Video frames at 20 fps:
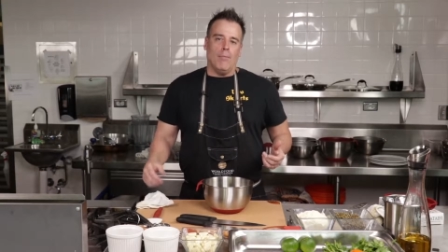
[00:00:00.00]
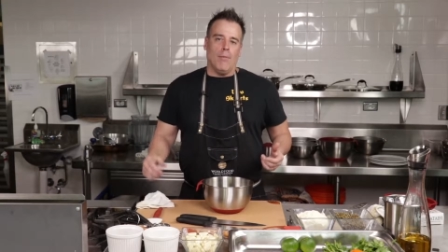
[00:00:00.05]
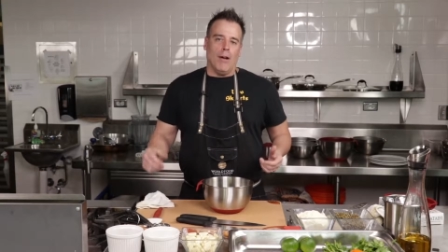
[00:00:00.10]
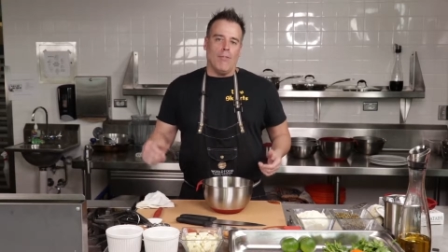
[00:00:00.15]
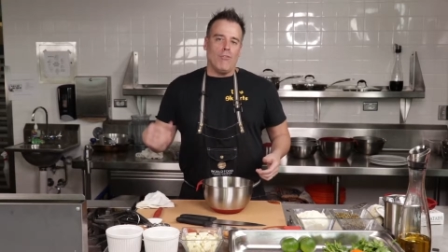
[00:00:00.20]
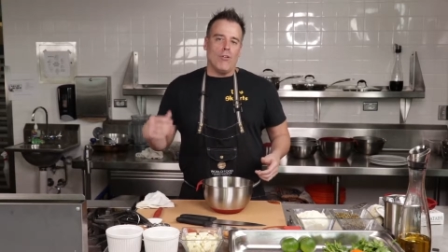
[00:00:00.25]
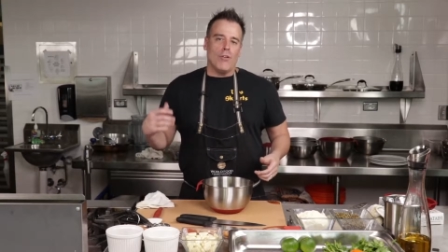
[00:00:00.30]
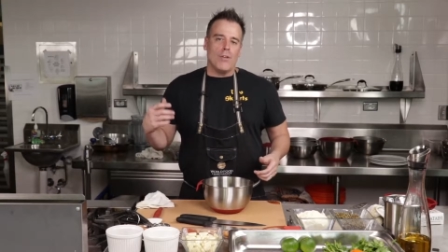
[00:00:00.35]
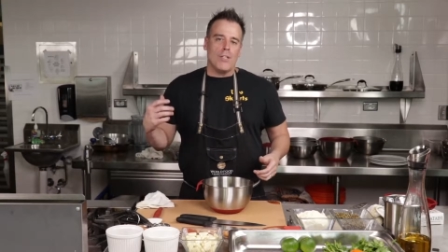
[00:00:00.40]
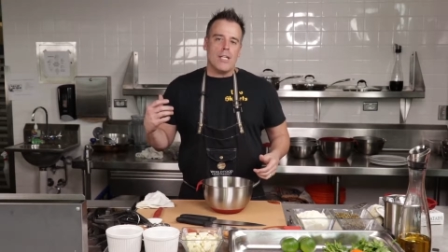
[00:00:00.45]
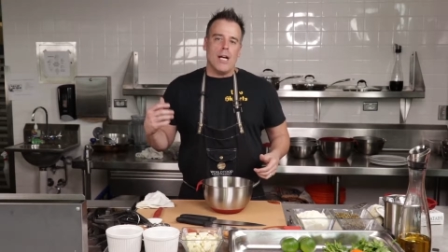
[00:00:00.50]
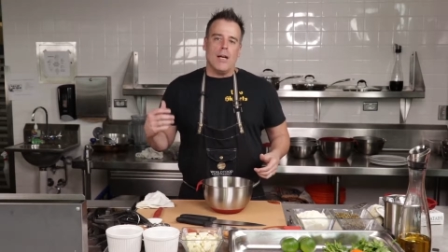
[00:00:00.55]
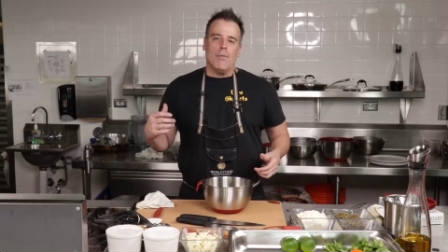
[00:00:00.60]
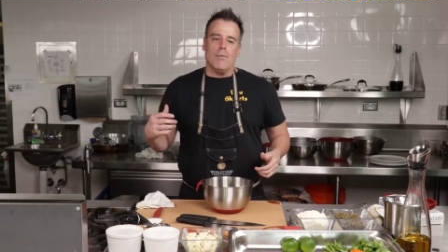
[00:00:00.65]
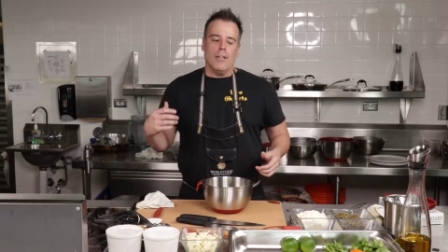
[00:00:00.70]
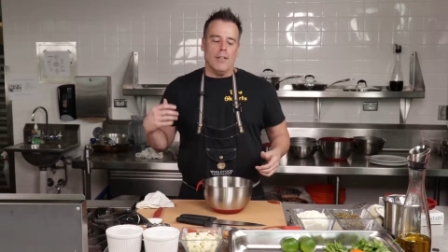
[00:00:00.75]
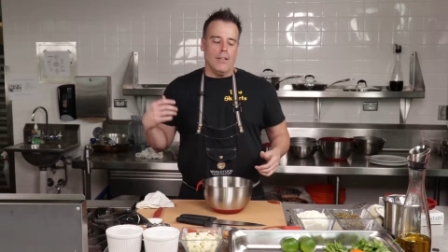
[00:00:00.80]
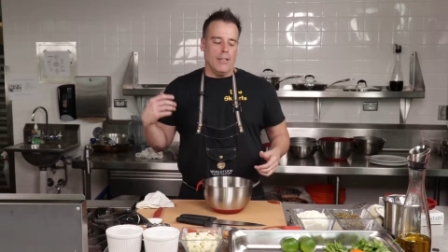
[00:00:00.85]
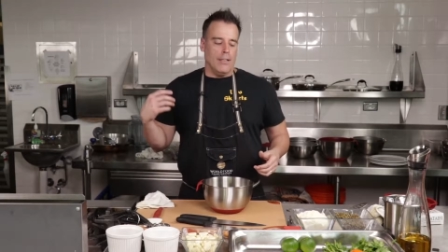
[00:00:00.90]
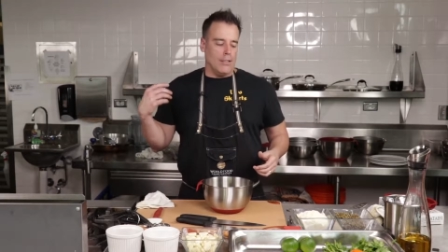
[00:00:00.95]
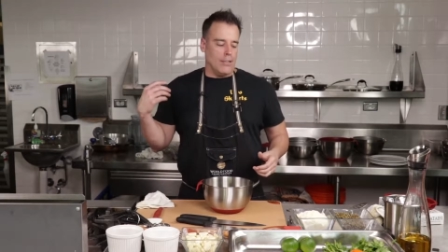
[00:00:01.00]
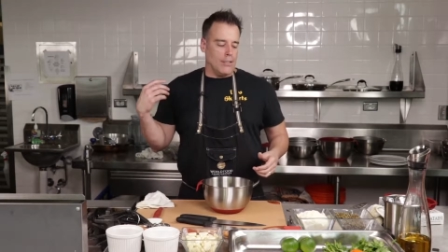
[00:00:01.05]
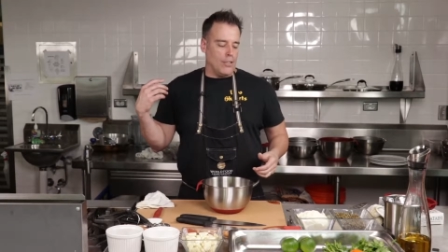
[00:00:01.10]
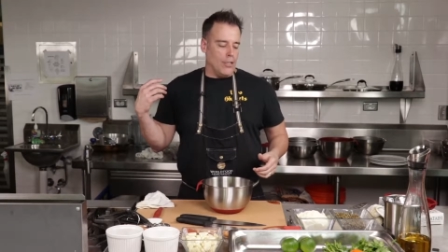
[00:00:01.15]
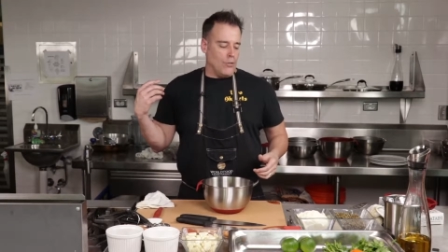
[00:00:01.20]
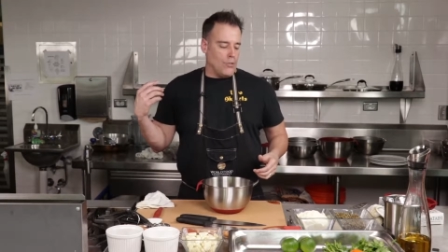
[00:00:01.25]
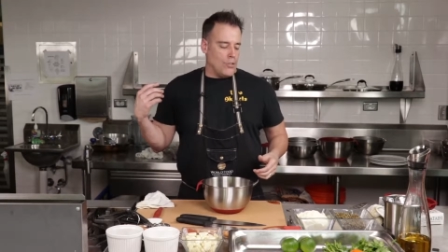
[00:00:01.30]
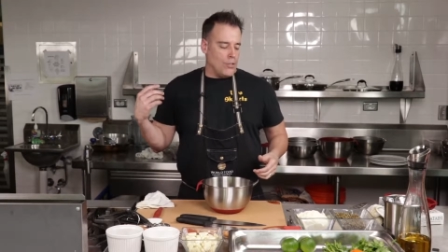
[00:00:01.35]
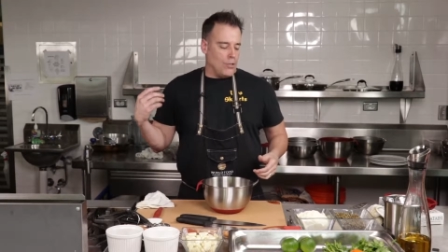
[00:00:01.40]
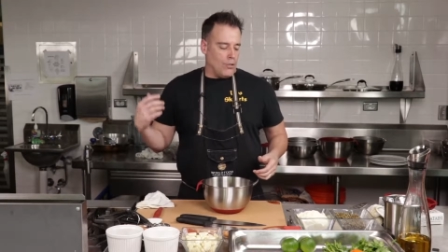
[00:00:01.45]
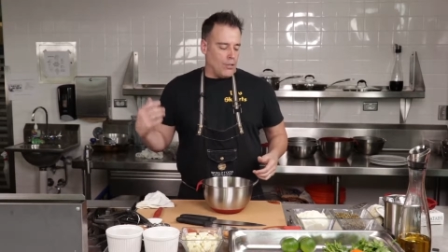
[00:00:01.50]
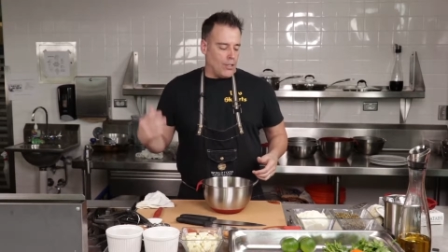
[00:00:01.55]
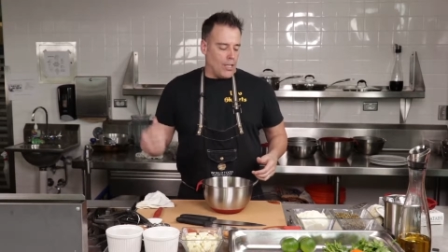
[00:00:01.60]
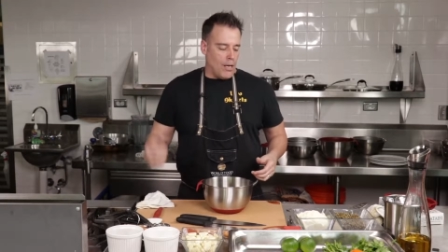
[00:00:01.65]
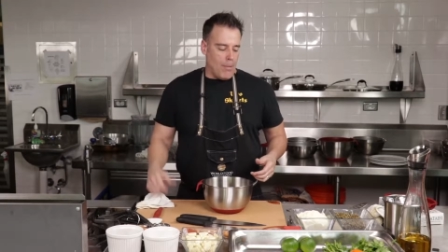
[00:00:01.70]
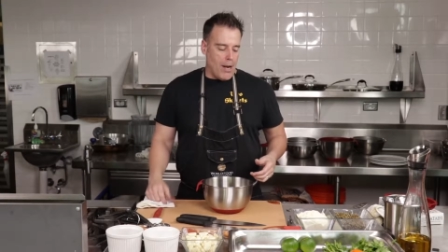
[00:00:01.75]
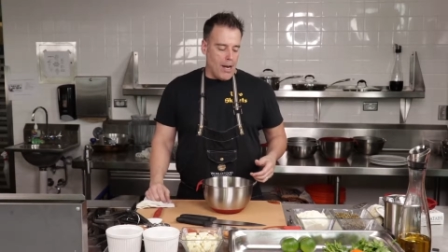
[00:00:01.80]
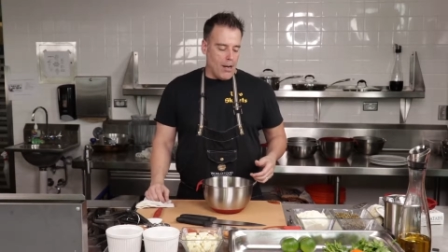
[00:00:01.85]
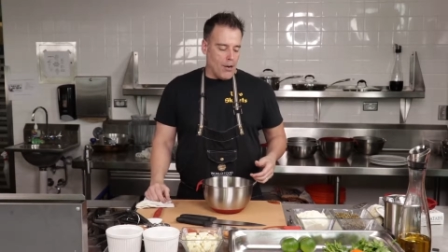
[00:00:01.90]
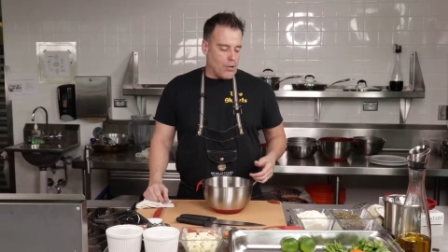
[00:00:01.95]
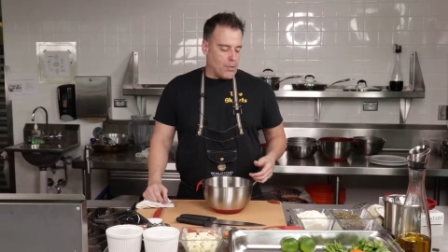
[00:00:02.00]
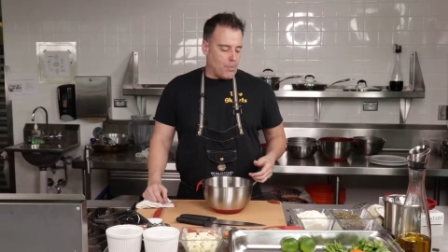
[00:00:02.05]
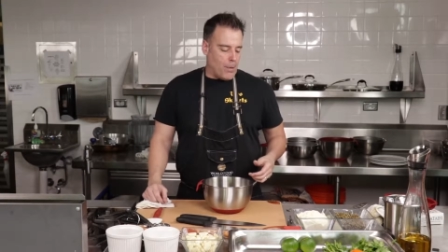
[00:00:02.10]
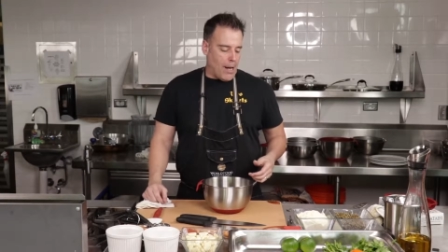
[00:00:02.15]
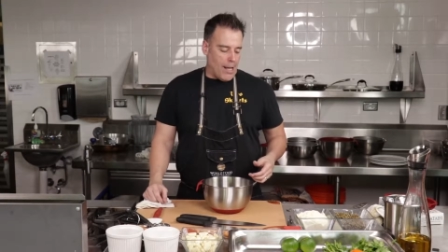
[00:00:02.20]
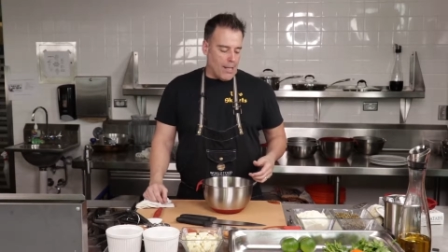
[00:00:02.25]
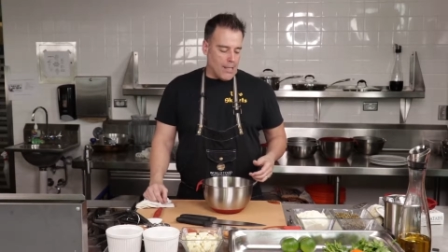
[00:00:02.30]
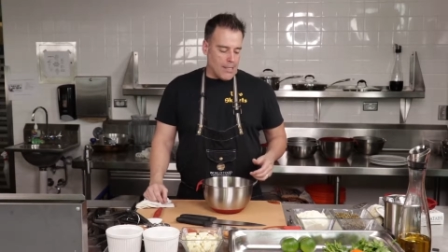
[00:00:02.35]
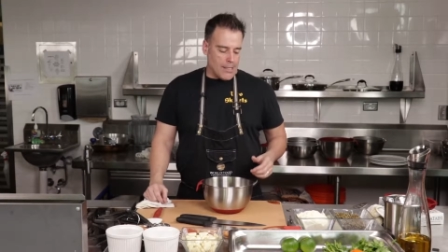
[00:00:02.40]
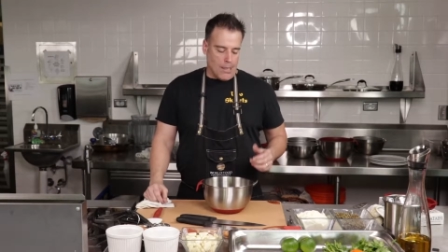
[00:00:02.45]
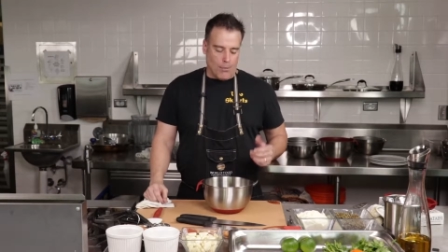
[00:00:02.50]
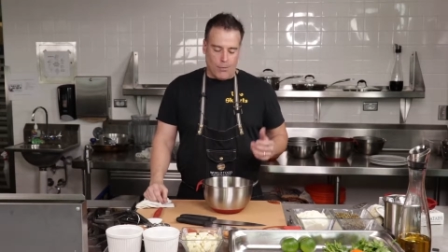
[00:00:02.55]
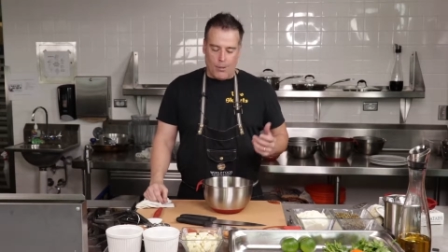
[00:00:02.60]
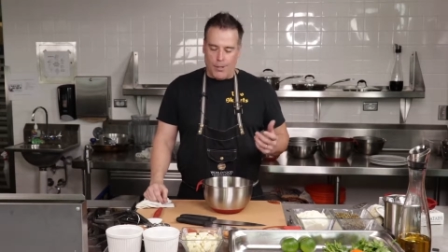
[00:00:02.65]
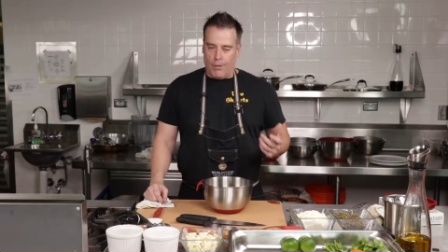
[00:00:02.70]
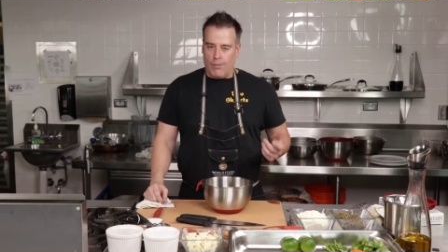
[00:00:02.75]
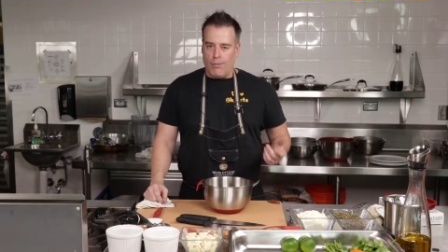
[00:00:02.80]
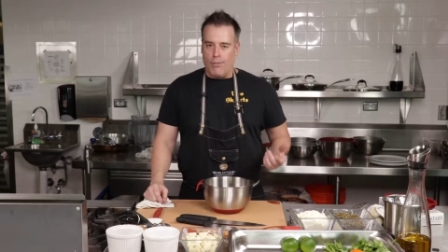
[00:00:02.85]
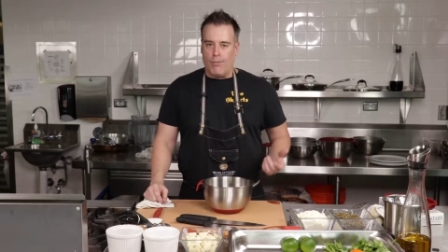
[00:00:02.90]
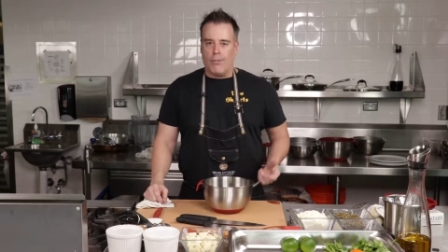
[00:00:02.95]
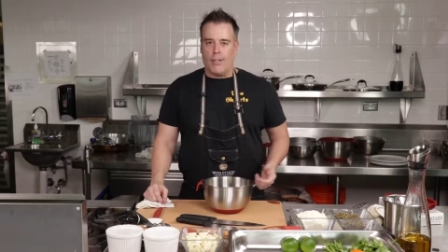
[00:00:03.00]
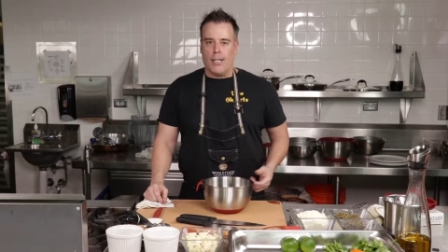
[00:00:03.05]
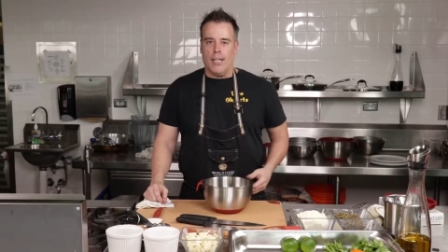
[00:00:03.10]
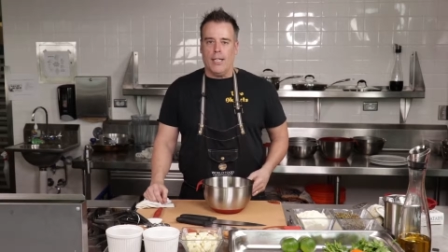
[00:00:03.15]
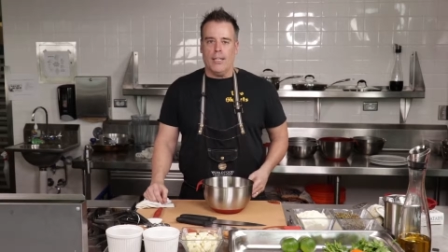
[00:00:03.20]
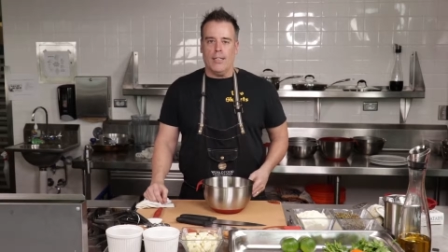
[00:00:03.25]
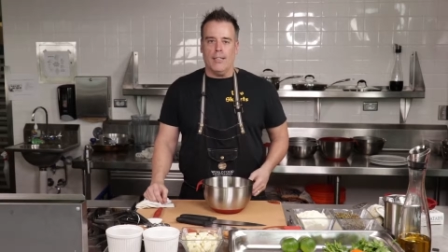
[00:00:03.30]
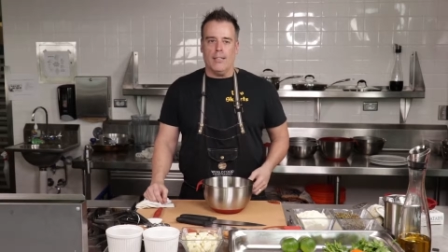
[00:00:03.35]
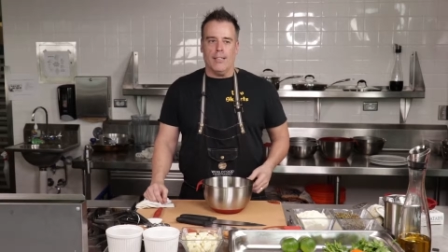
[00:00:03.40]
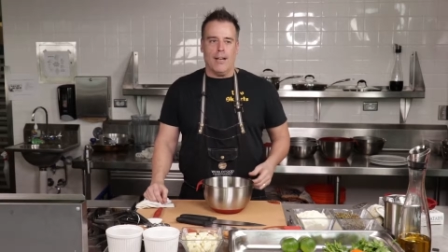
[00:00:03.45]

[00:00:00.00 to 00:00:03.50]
My first time to go to Commander's Palace, I will never forget it.